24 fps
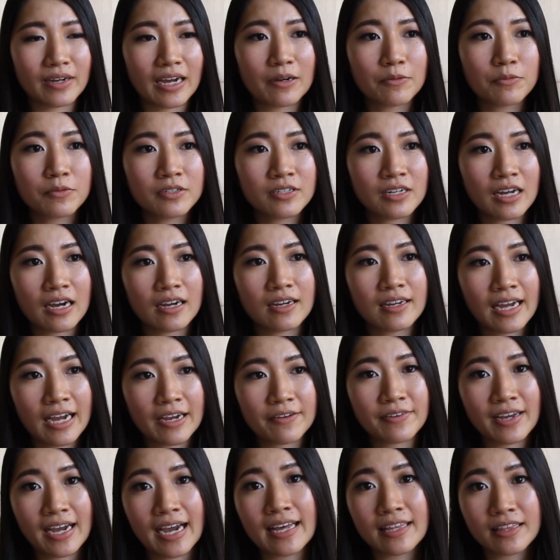I would not
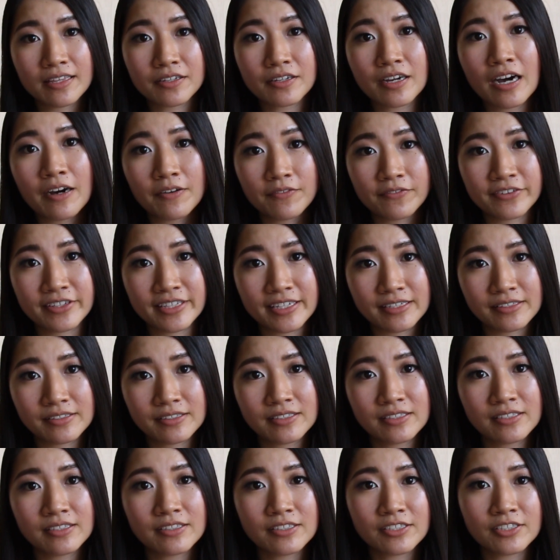have had the
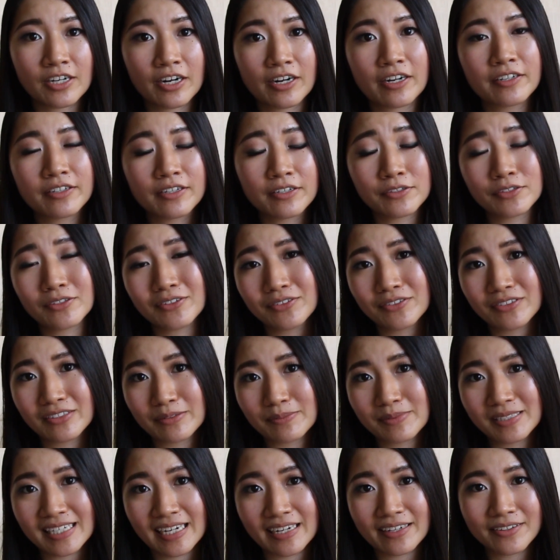confidence to start a
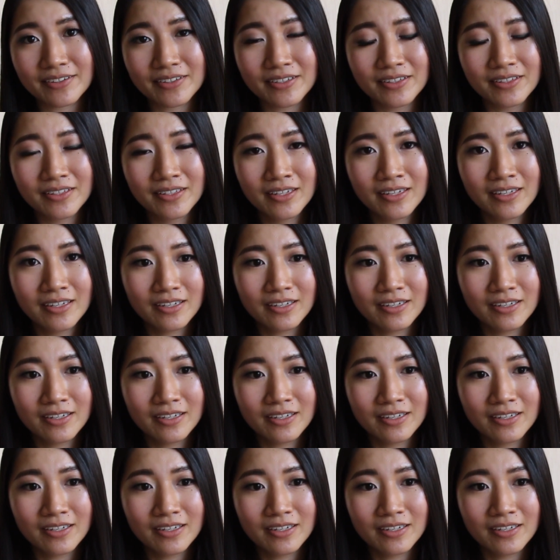YouTube channel